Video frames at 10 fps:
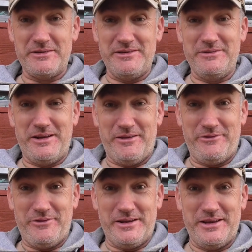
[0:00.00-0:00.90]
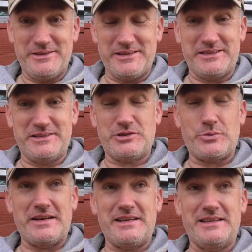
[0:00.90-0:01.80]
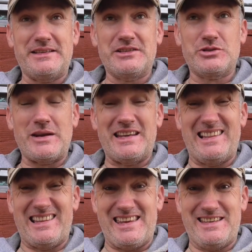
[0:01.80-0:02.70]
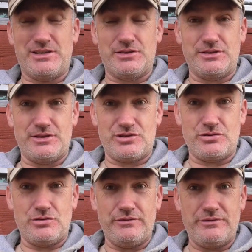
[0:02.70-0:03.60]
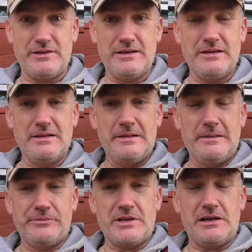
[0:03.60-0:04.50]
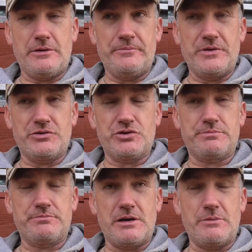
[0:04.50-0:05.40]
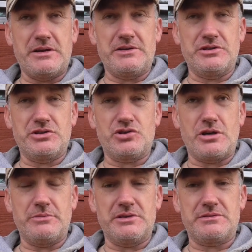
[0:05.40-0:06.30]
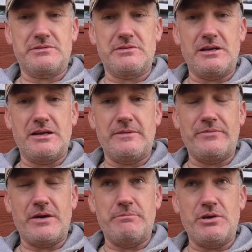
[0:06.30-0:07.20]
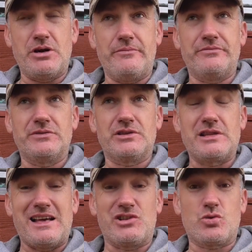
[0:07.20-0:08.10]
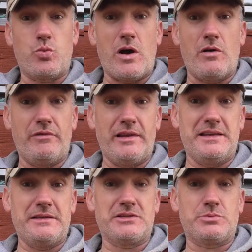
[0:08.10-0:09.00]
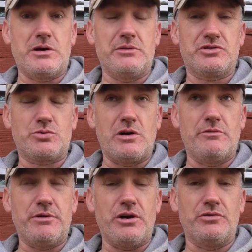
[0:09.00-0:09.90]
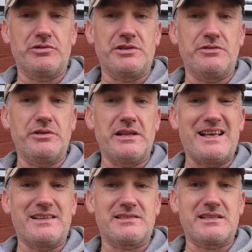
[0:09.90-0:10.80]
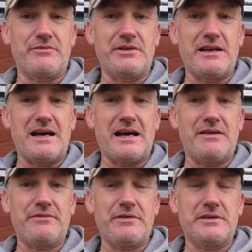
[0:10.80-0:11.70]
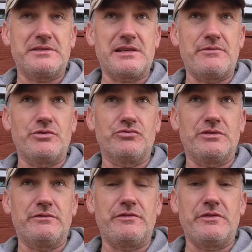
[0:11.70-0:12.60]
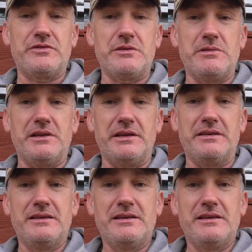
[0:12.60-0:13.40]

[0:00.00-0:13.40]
I, when I'm finished. I did 20, 20 litres of the stuff. Now, I just I went to the shop this um, and bought like 12 litres, 12, 12 bottles and only like seven and a half, 750 milli.